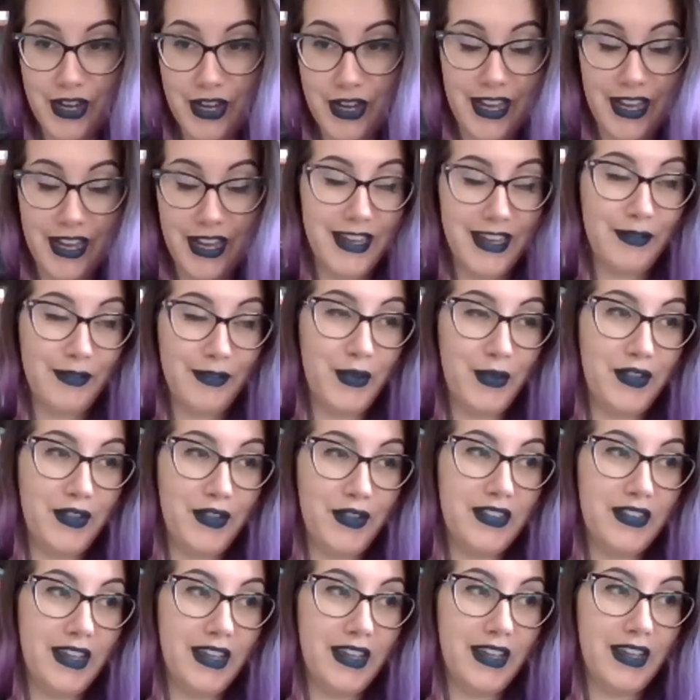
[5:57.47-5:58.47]
and it
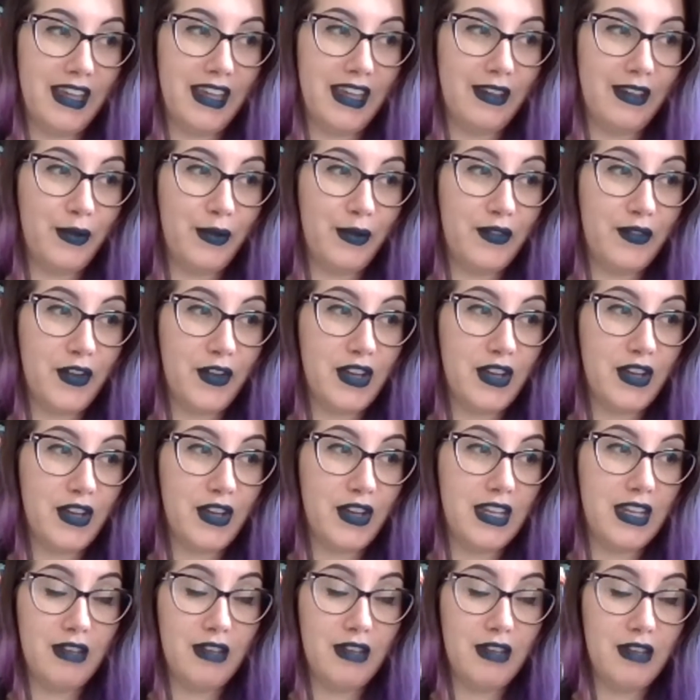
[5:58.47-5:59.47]
was
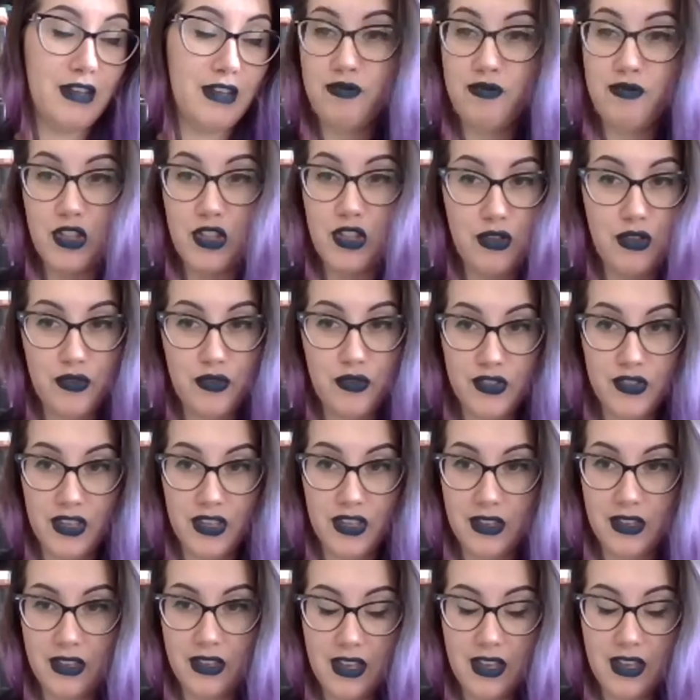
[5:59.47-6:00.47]
very used
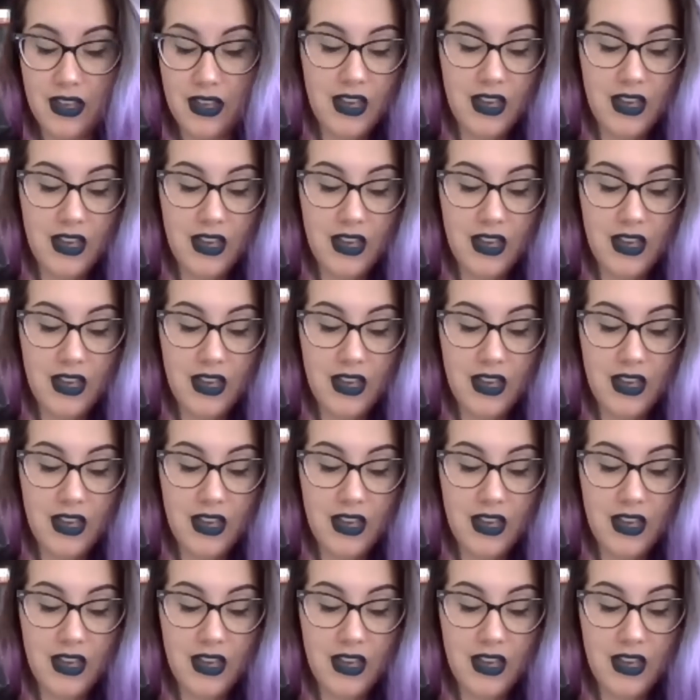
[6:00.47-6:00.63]
to